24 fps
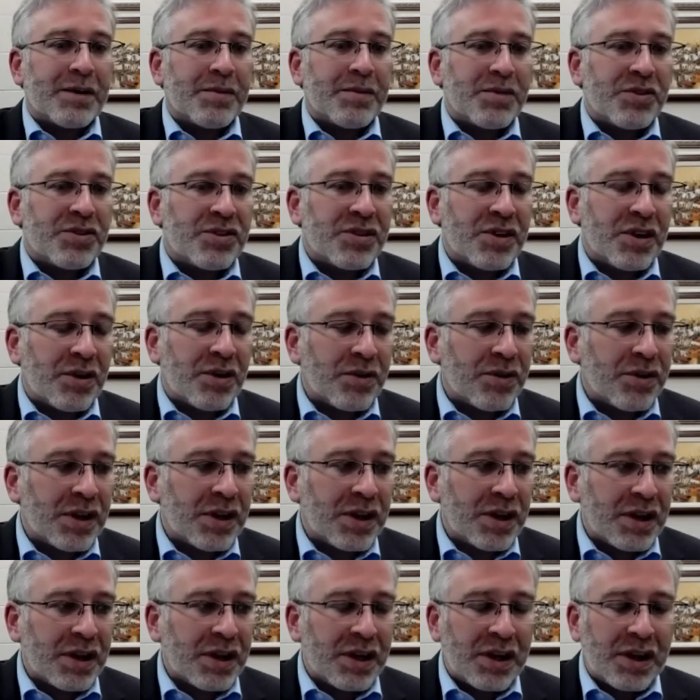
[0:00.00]
So
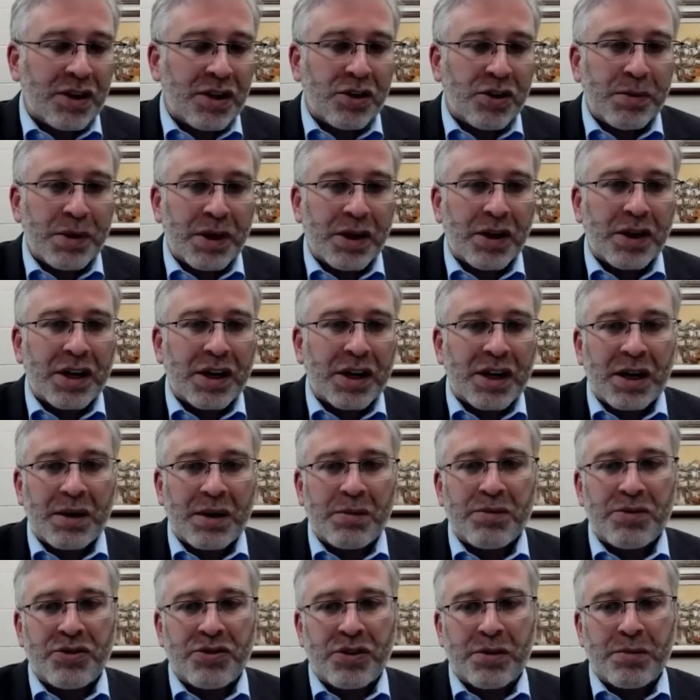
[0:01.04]
the humility
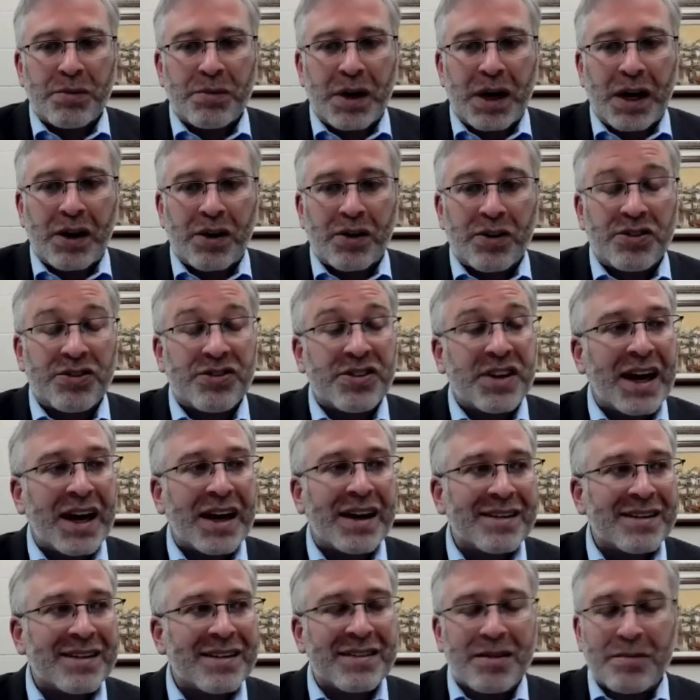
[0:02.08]
comes from our
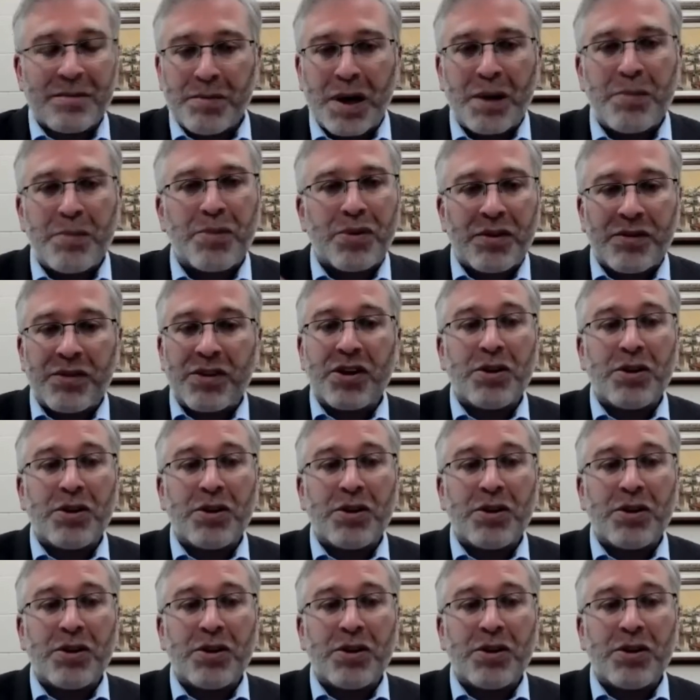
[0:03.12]
status as a member of the